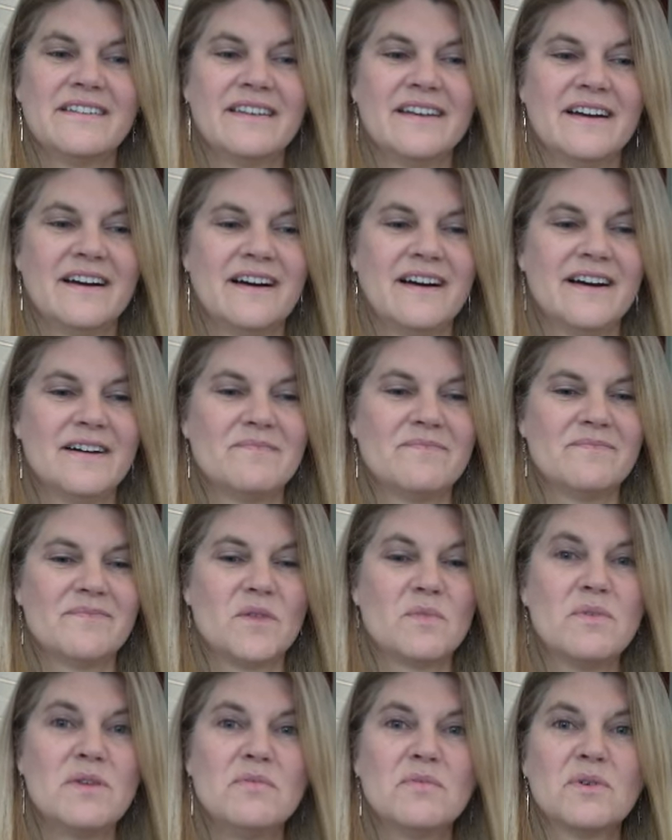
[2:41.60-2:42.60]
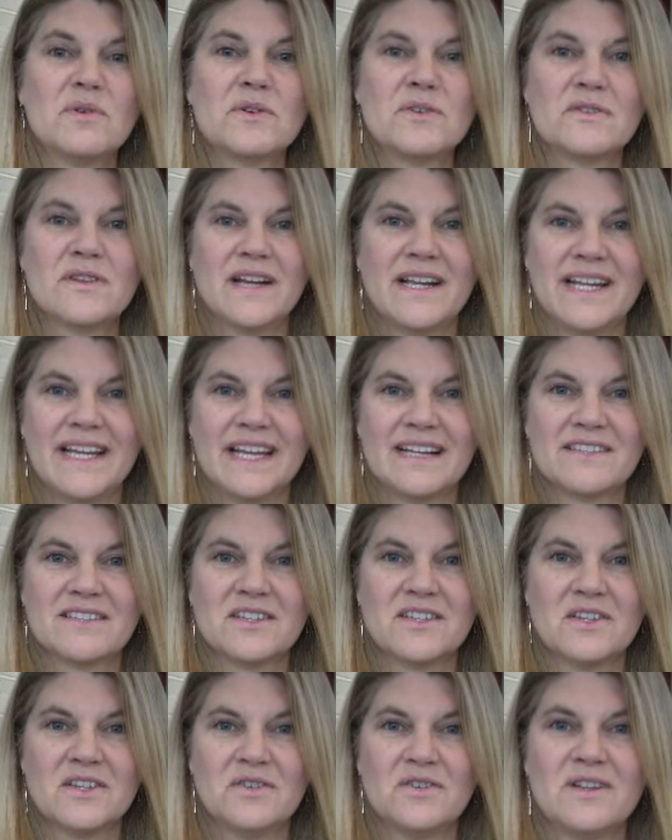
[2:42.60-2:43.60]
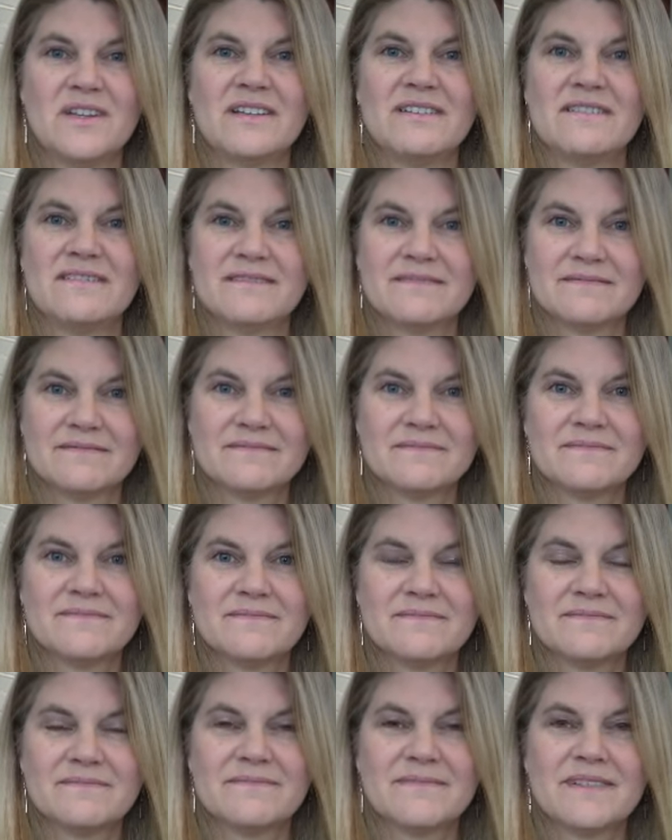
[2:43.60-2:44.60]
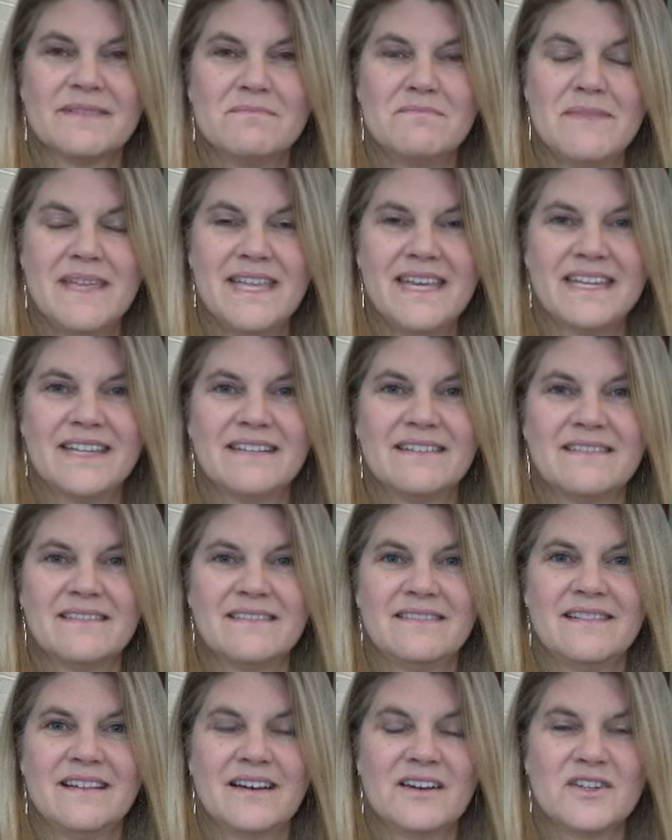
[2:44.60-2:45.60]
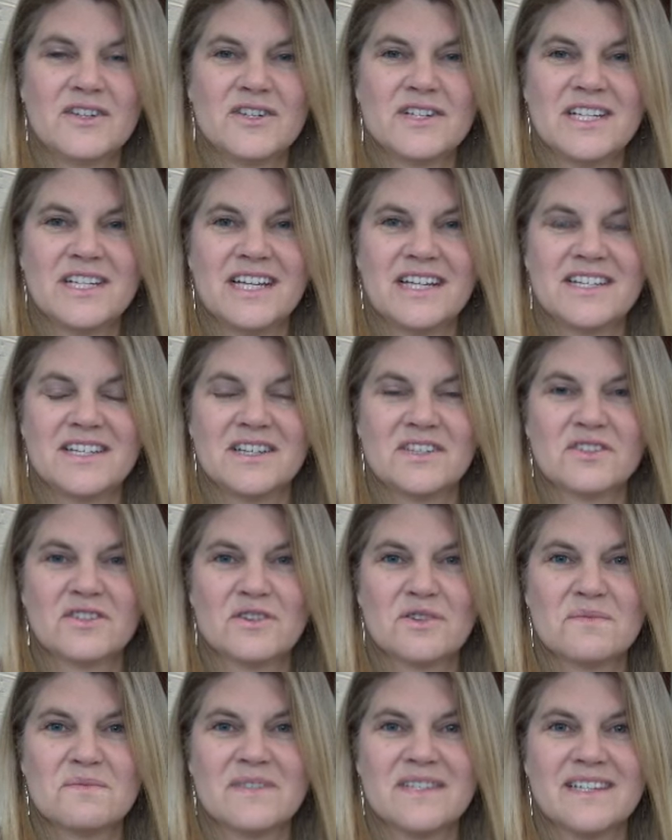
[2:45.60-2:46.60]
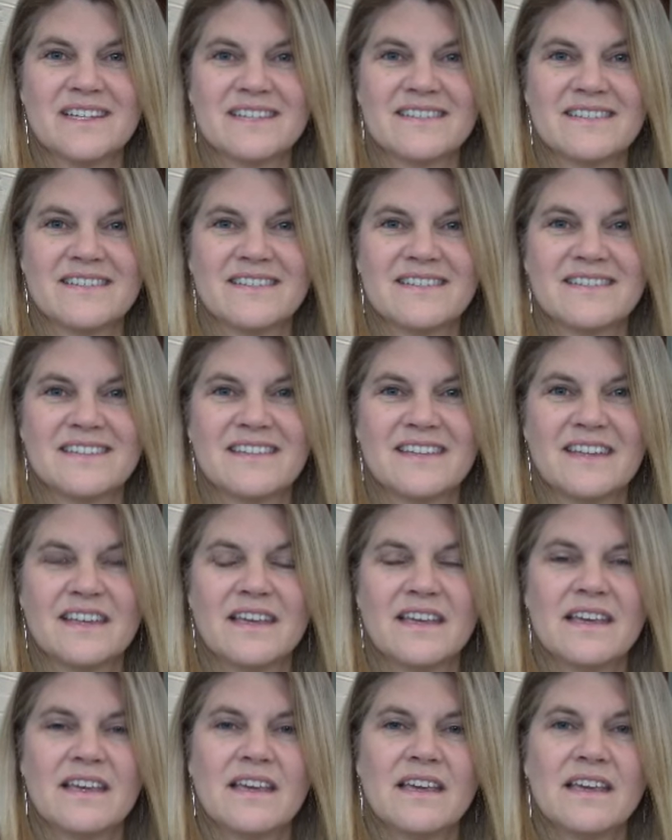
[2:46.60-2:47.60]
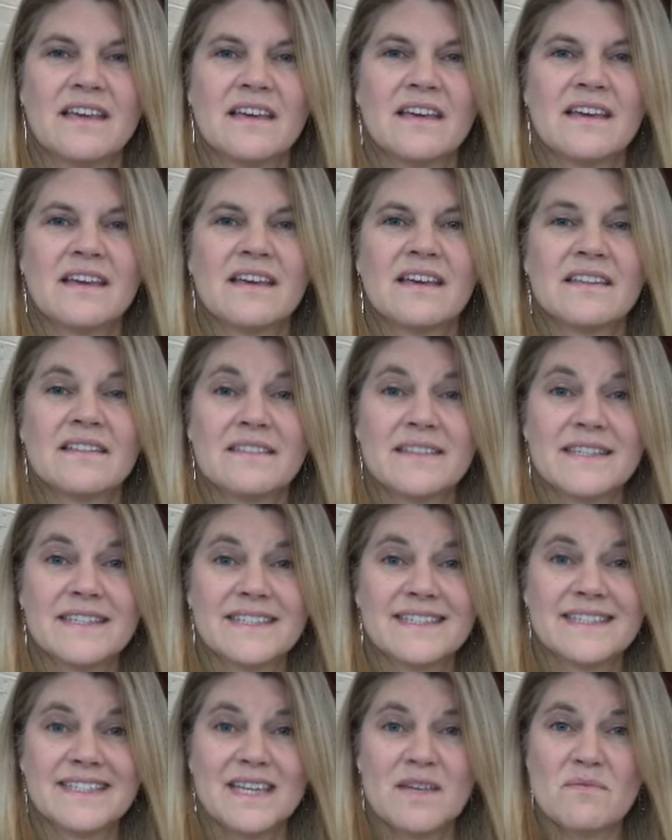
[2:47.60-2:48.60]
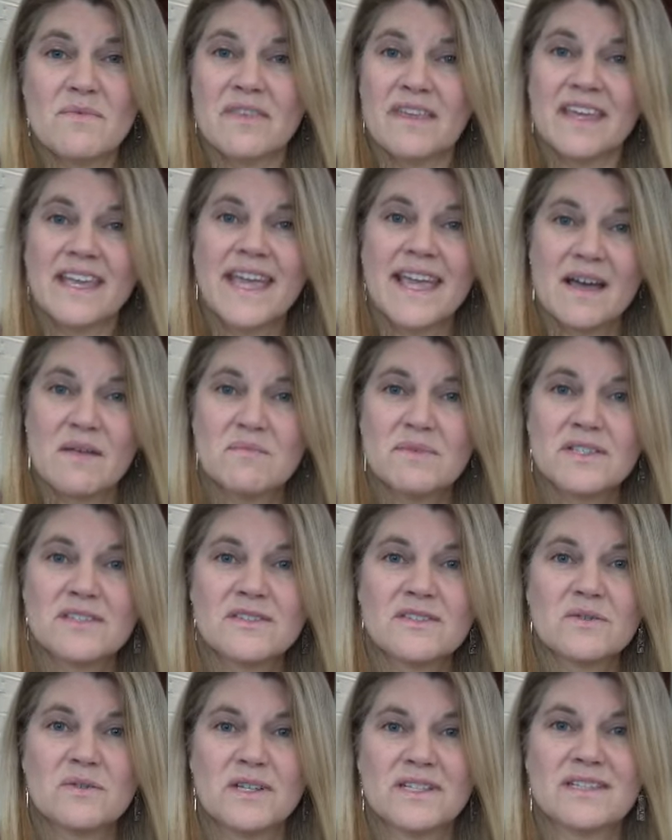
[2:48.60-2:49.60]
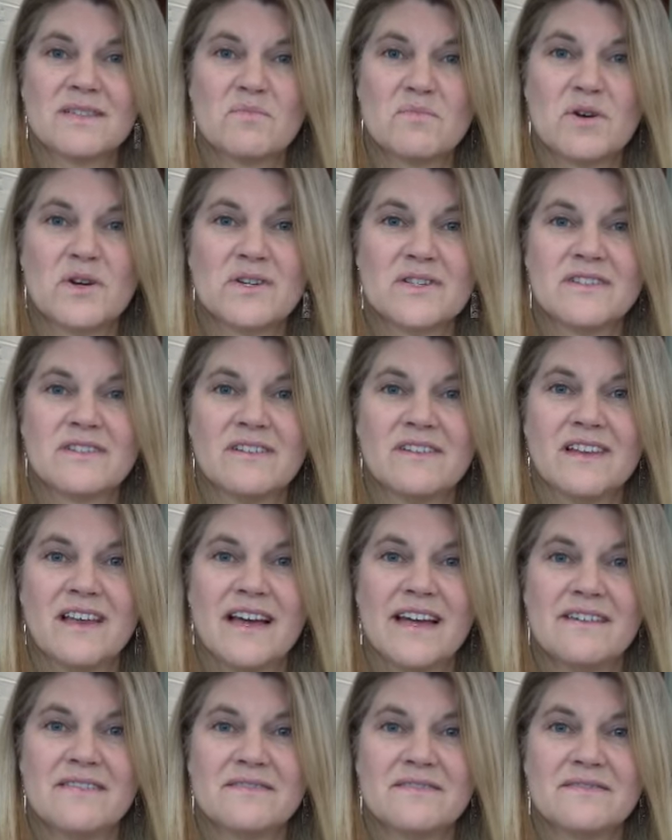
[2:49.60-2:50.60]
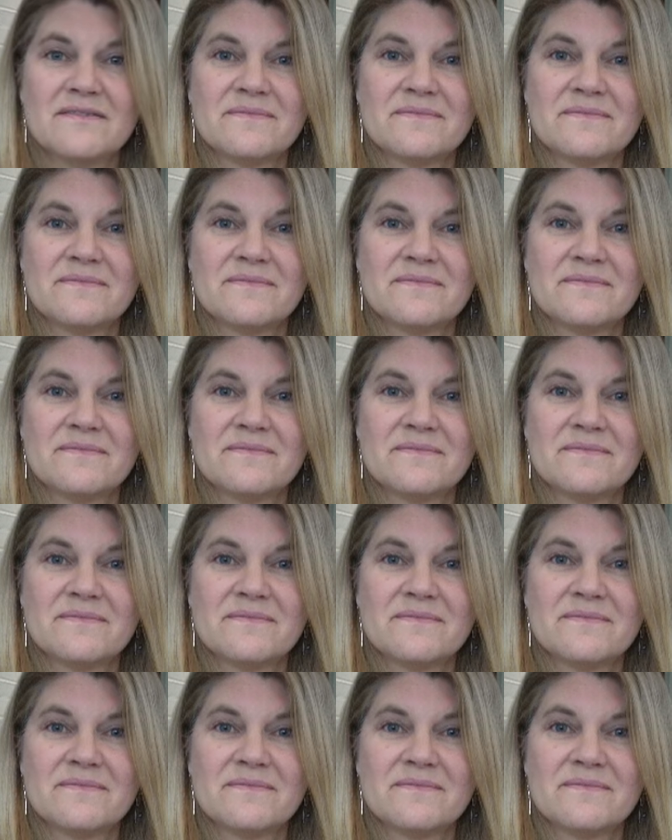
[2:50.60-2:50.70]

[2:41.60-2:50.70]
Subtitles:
the people who are trying to execute it meet it under changing circumstances. This same thing happens to us in personal life.